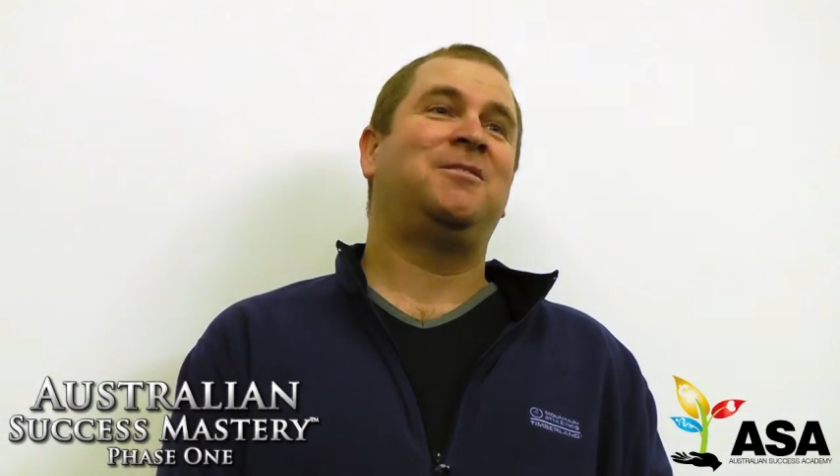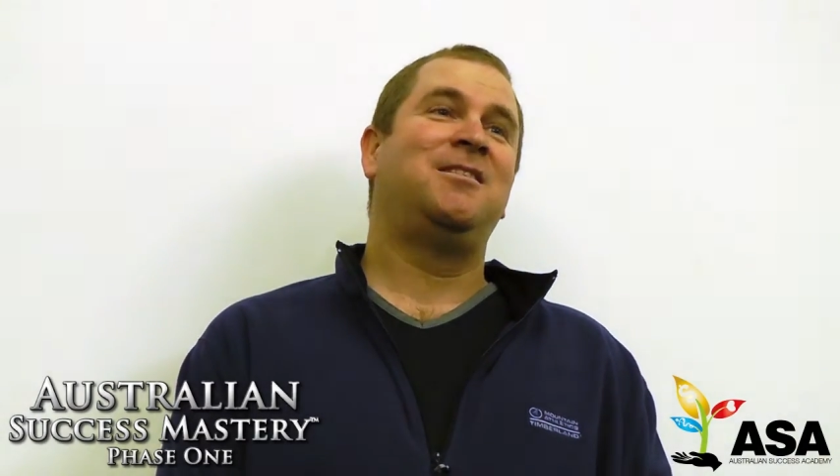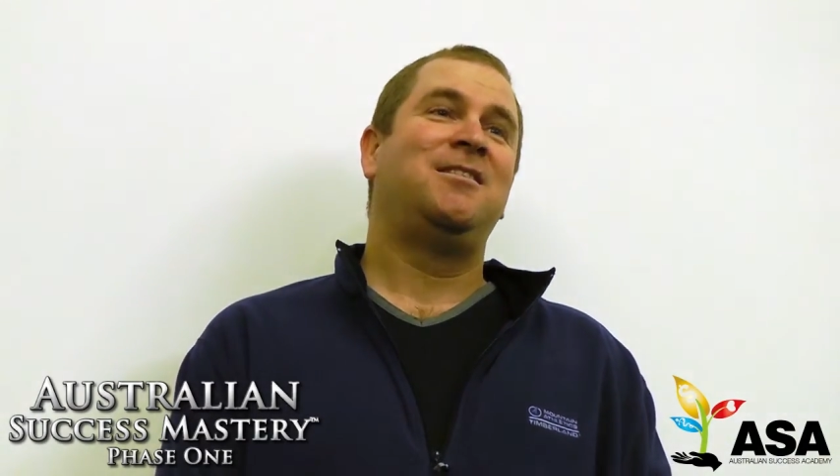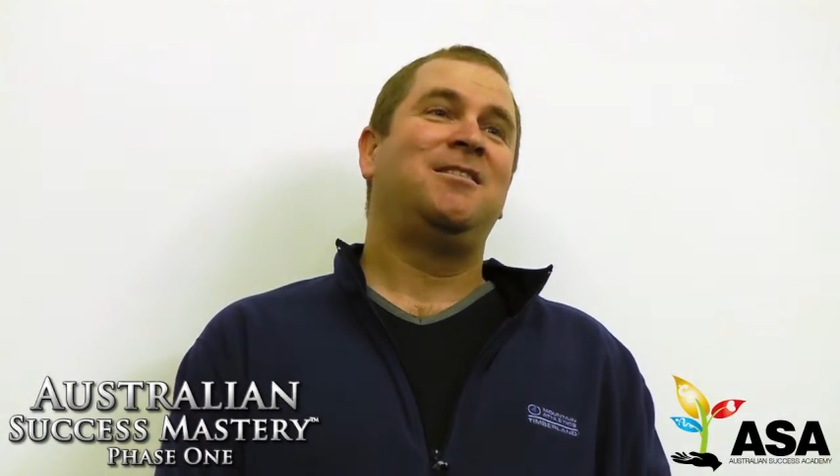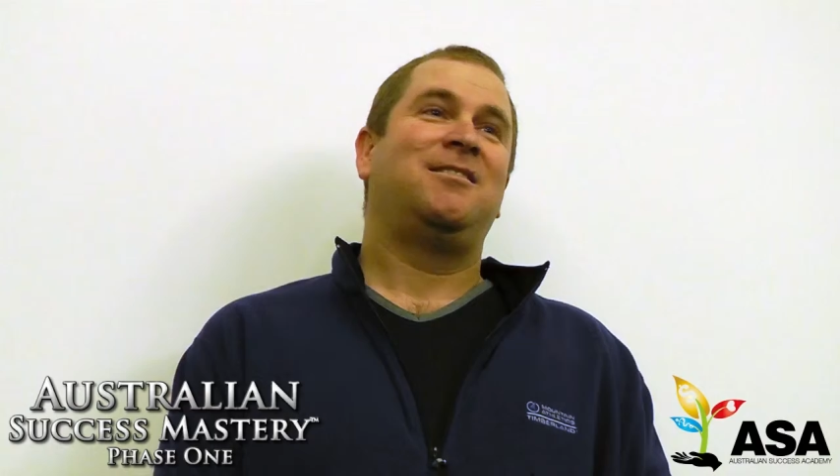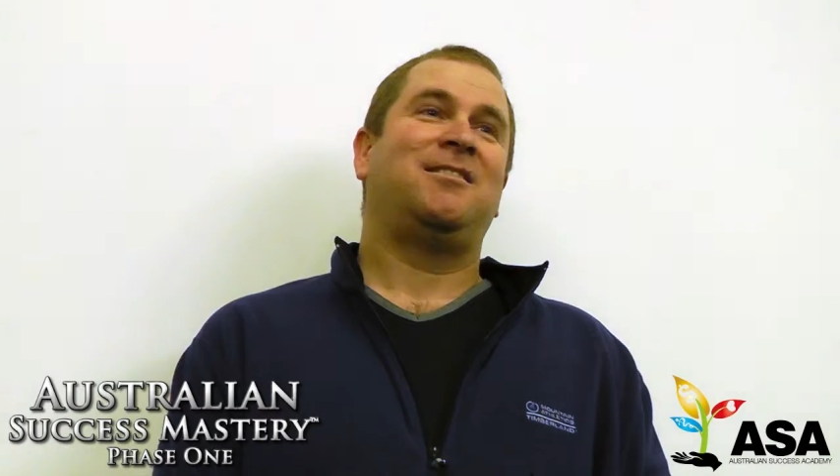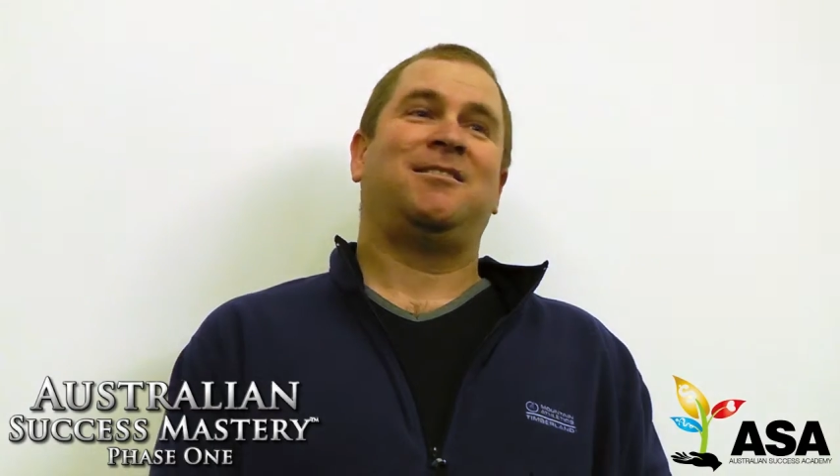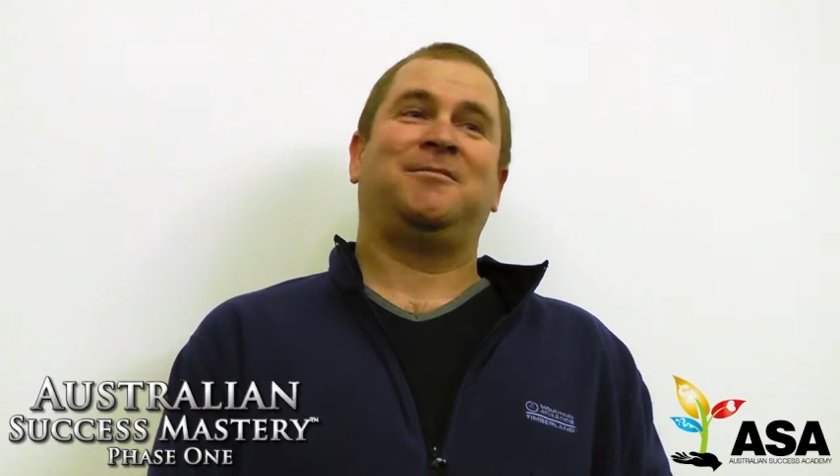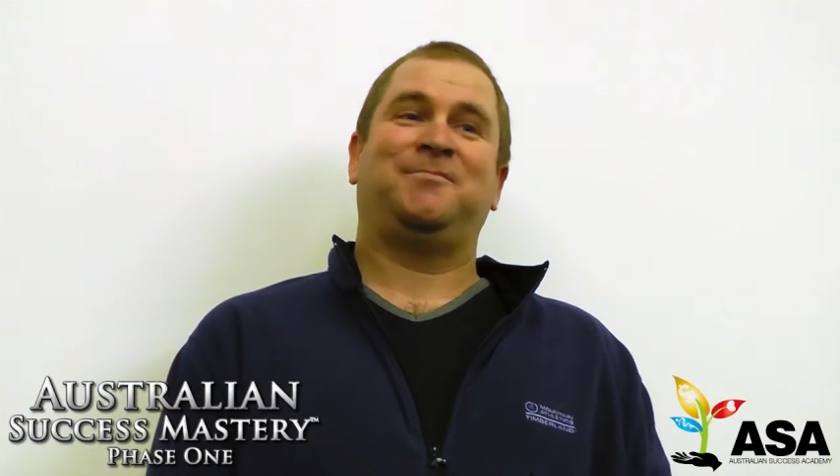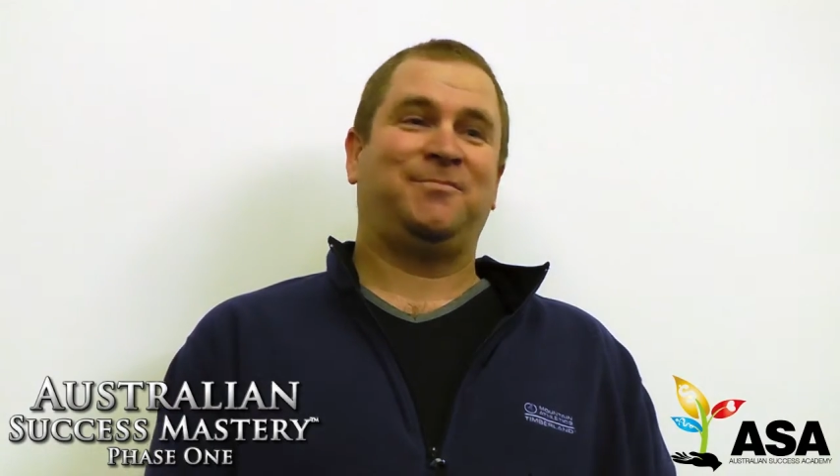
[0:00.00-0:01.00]

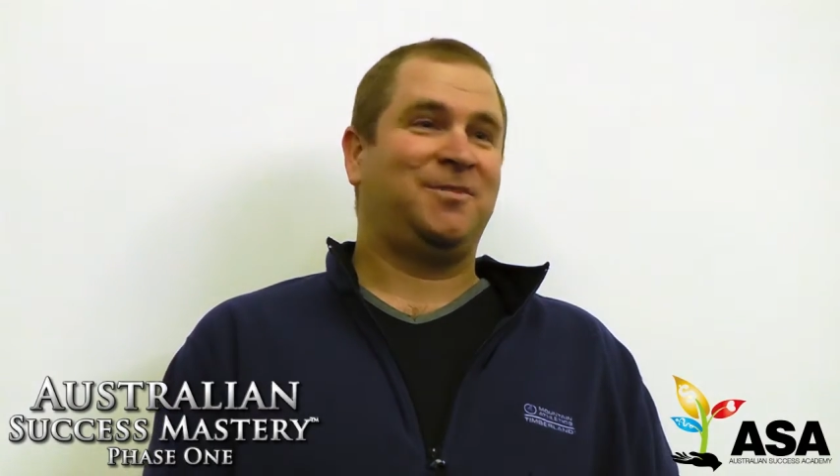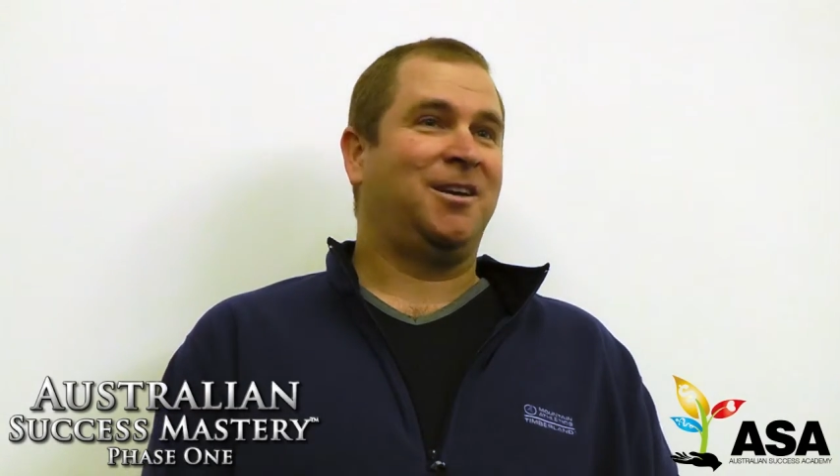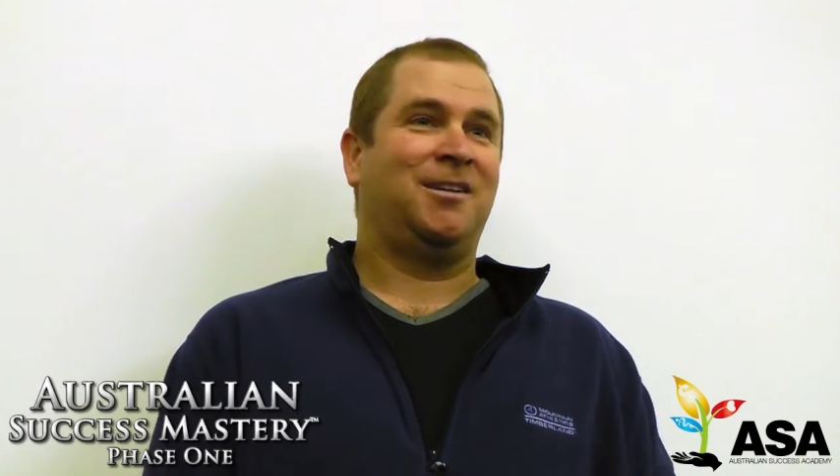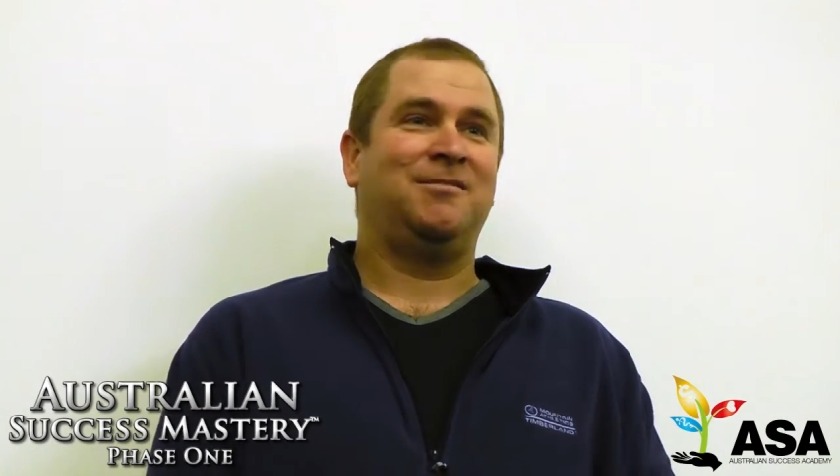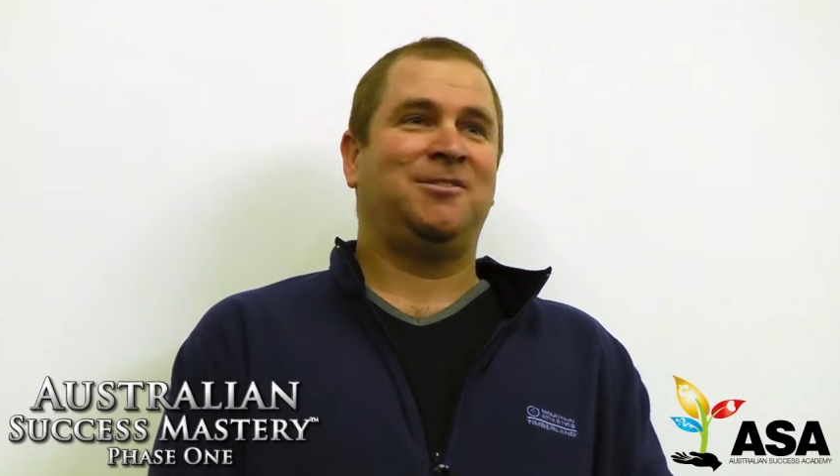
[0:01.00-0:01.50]
Um, you know,